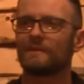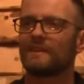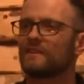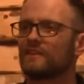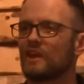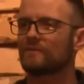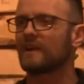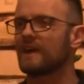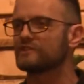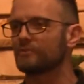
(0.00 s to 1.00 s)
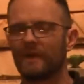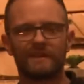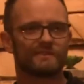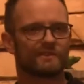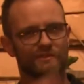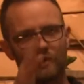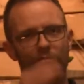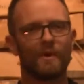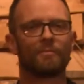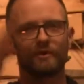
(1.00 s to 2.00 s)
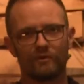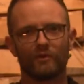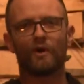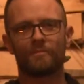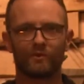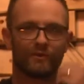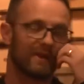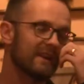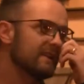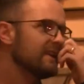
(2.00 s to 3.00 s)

the end of the year you have like 100 pages because it's up and off, right?